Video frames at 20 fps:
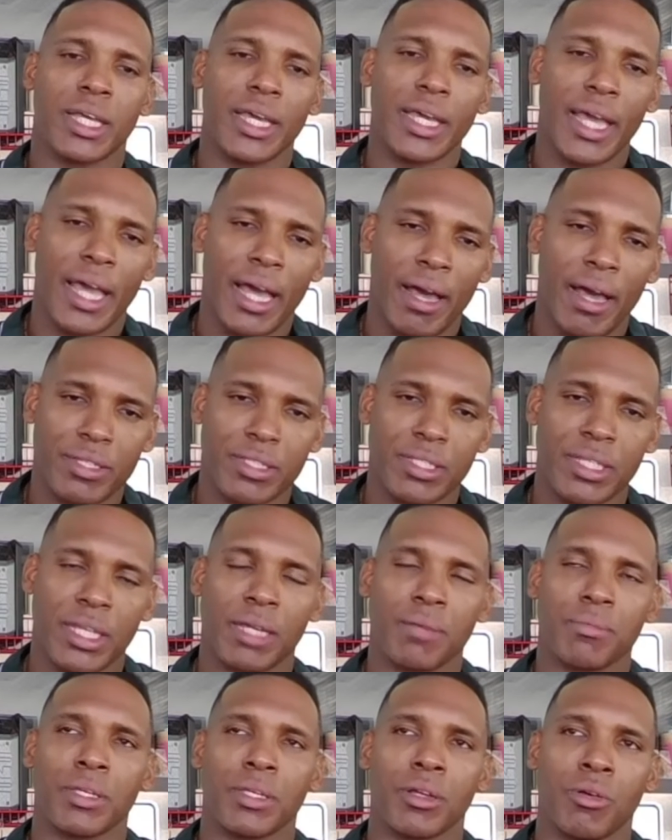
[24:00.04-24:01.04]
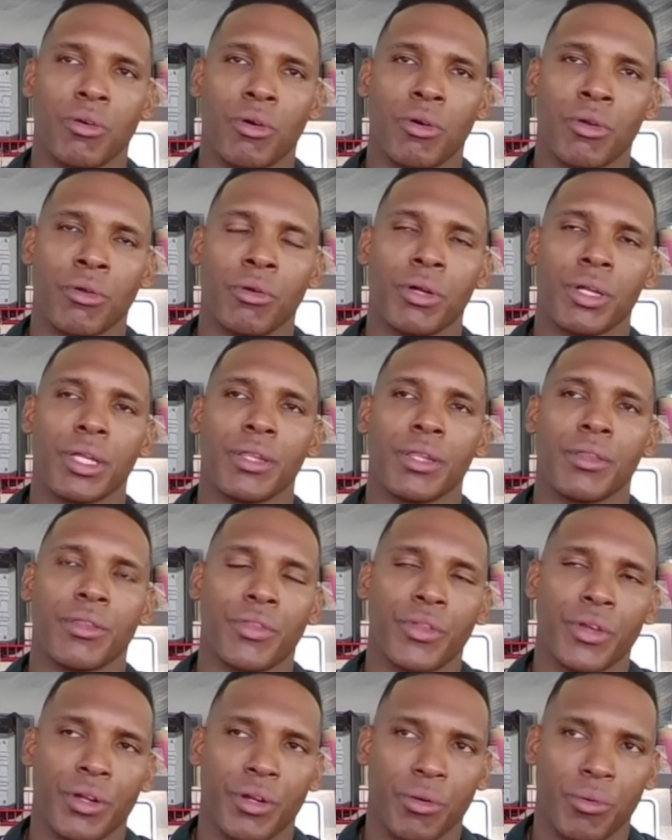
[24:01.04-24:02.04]
they have the same thing going on in
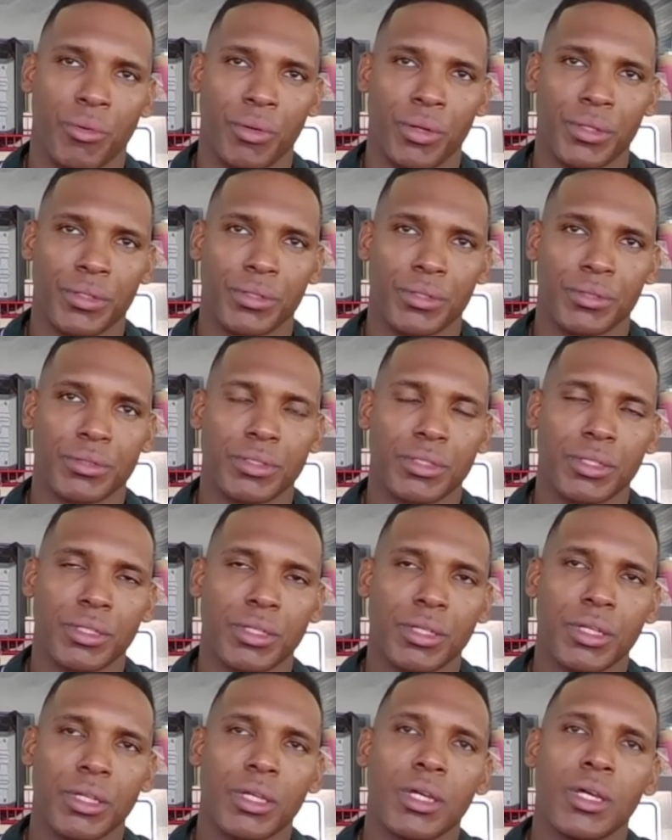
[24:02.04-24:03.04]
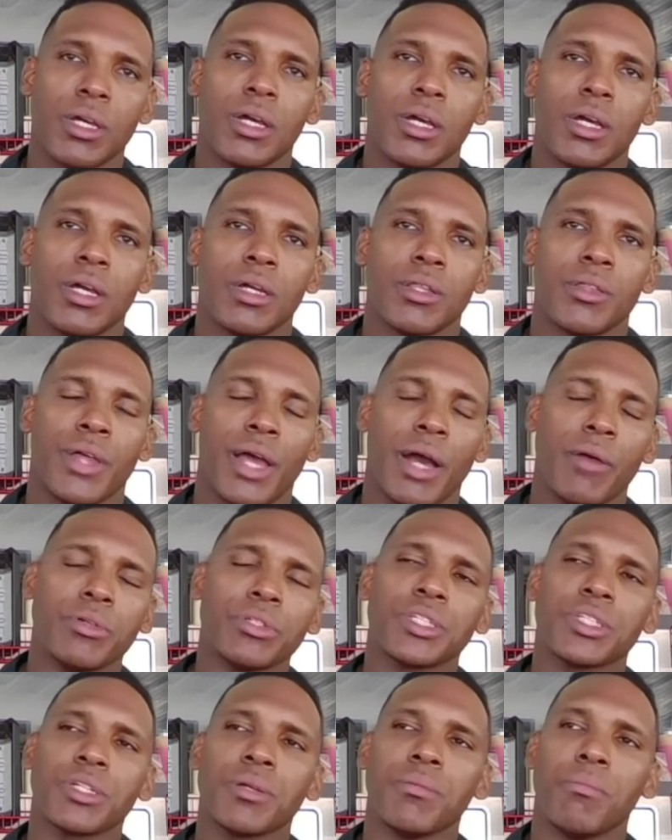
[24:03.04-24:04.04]
their world. That was
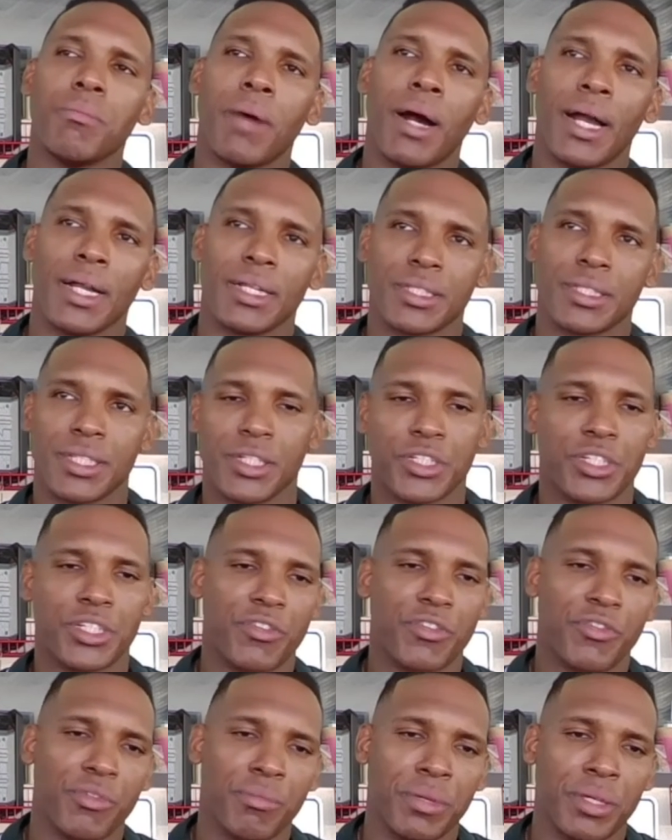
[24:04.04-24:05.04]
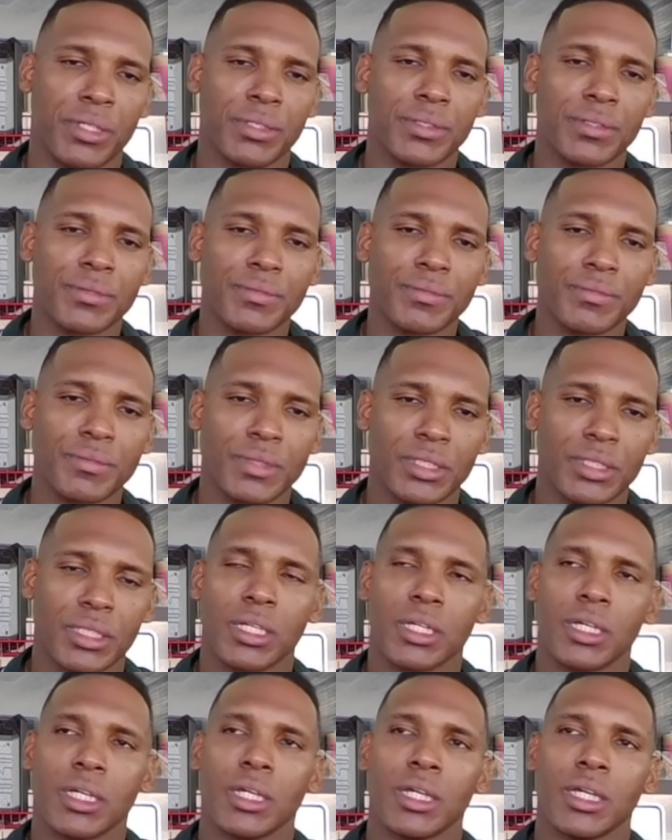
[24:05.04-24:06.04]
such a mindset shift for me.
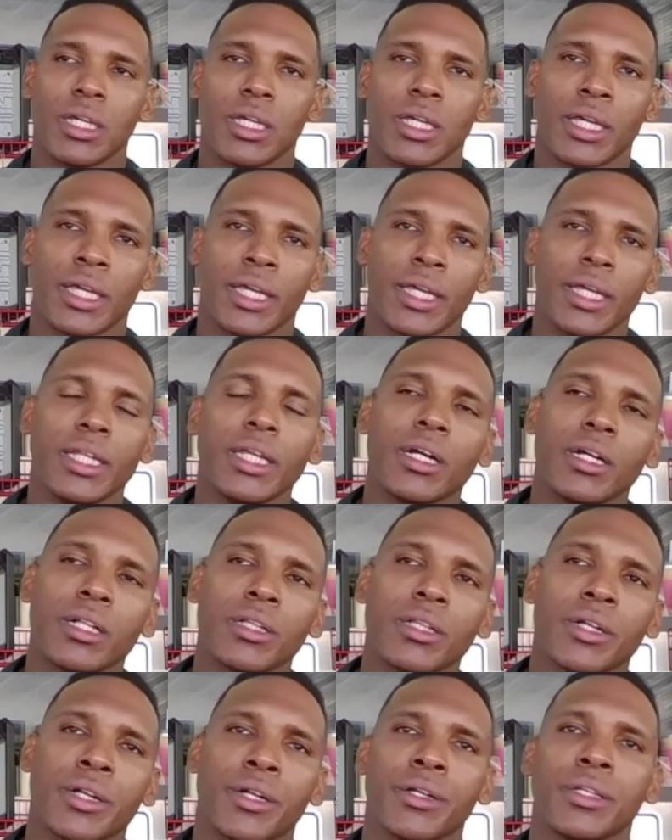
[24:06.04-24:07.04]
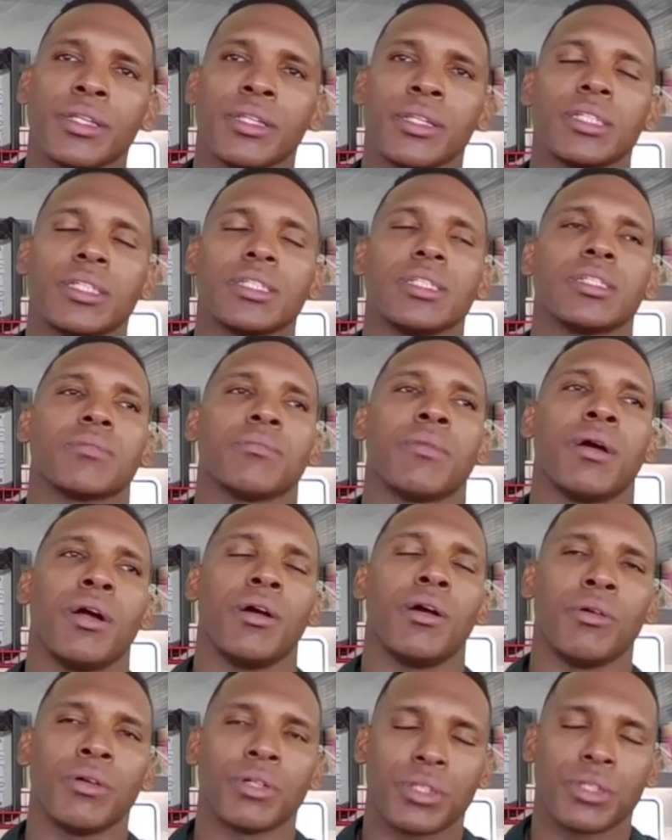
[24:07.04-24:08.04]
And getting clear and listening to my
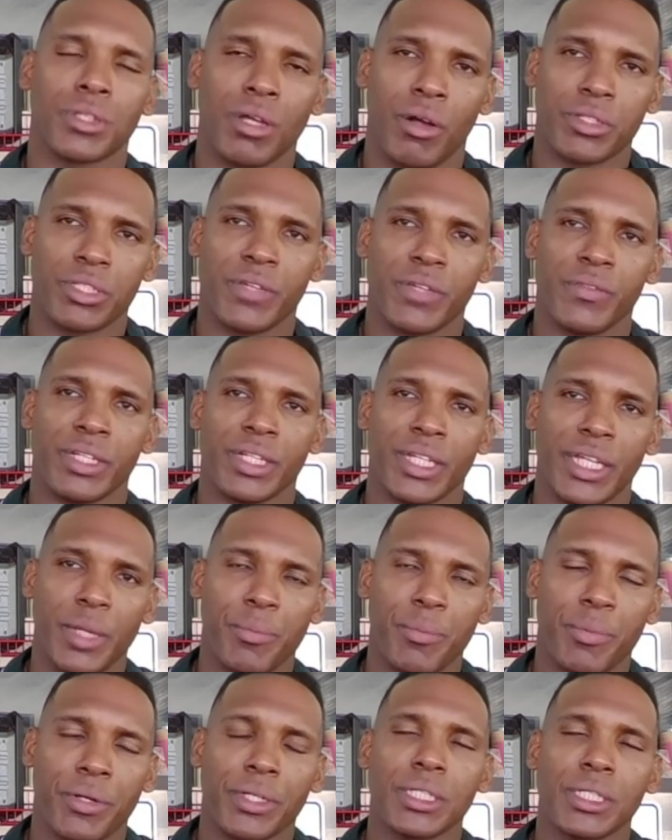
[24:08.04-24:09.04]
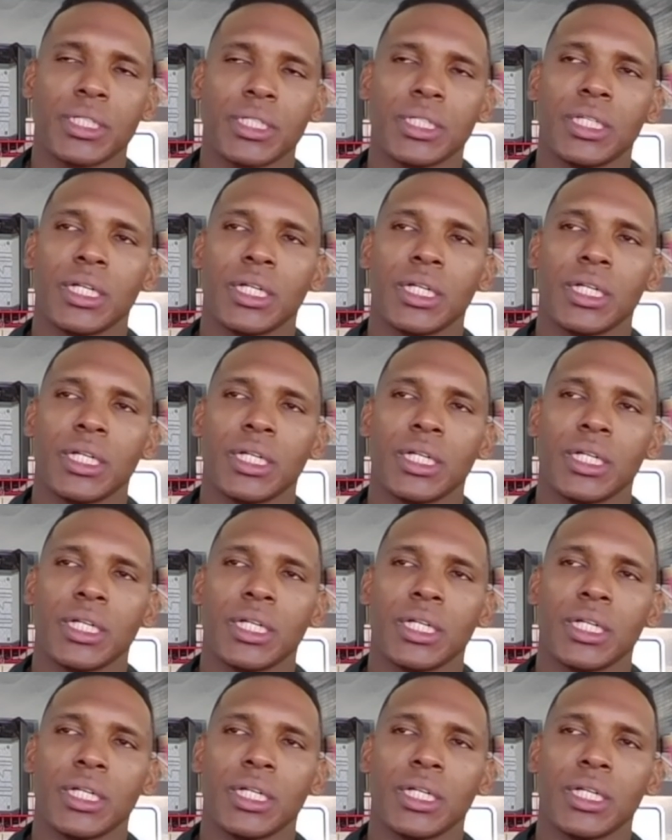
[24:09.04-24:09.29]
own thoughts even deeper